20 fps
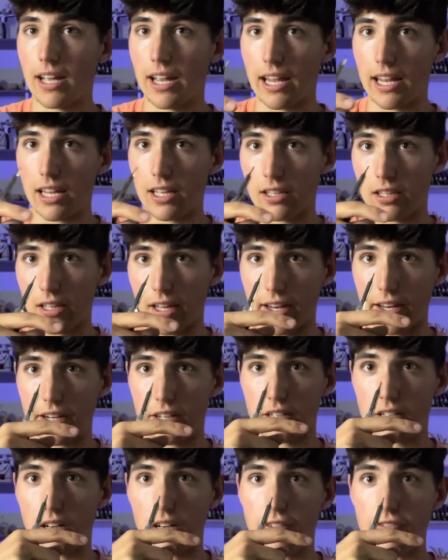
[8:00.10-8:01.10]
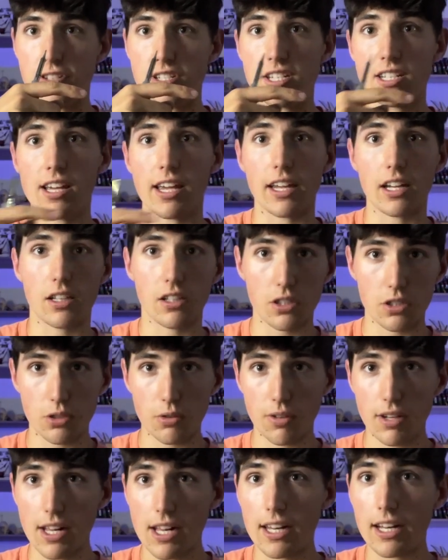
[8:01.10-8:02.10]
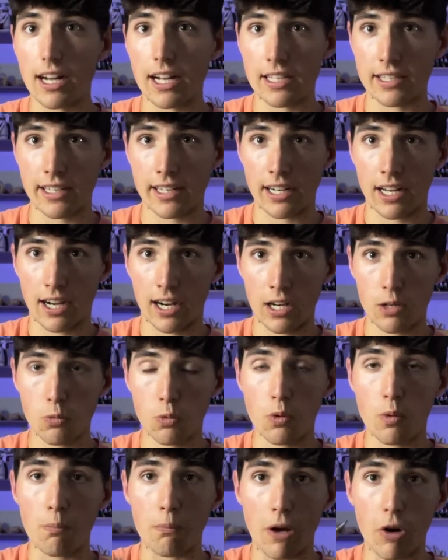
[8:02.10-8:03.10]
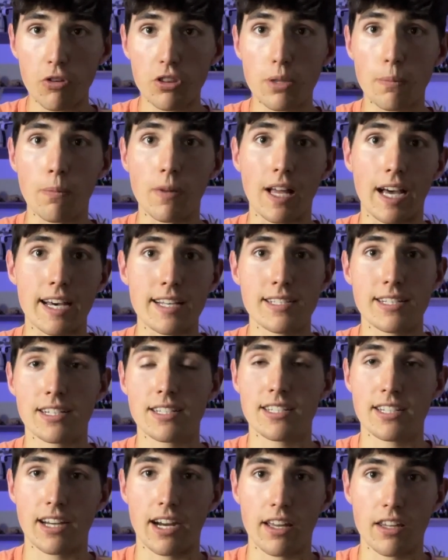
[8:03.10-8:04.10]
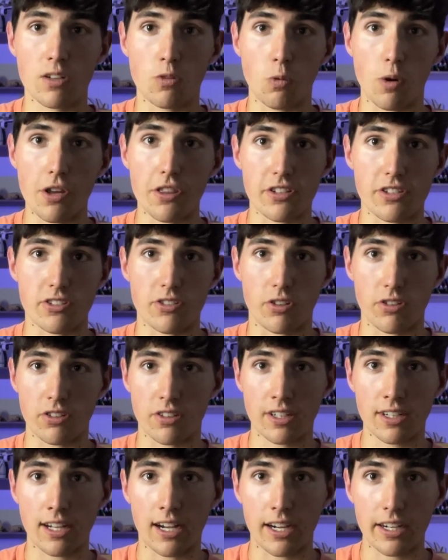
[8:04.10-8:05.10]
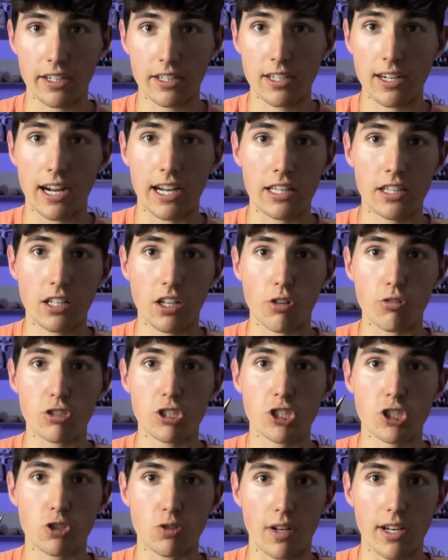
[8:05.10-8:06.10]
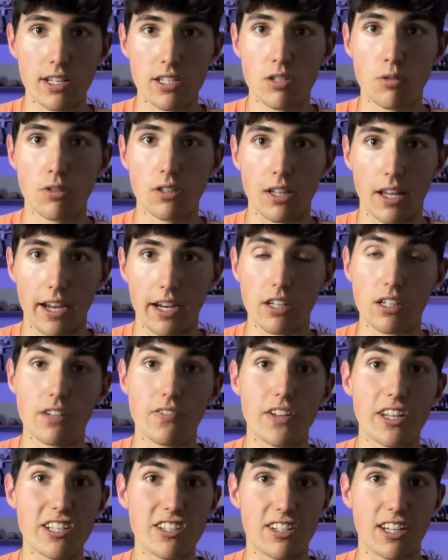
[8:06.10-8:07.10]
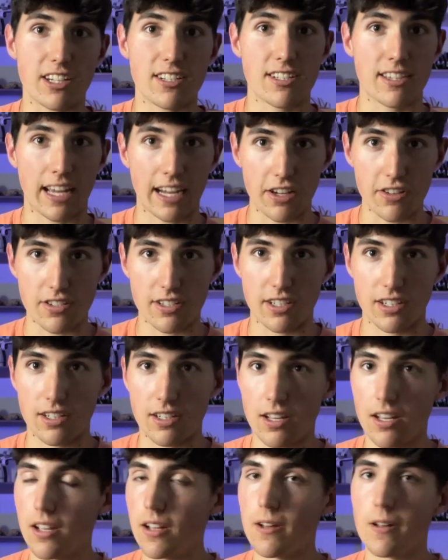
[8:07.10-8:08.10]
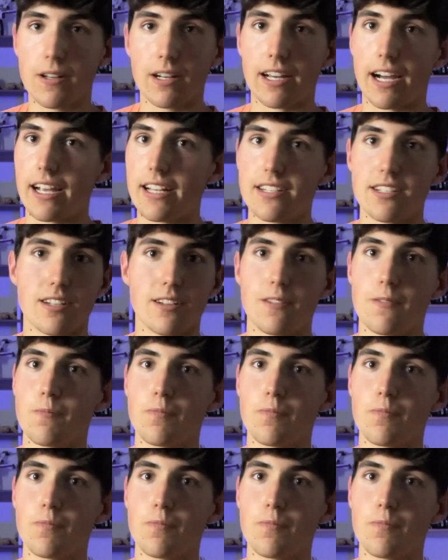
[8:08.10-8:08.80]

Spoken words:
a layer of CA glue, and then I will melt the plastic together with a soldering iron, and then go straight to a layer of E6000. Guys,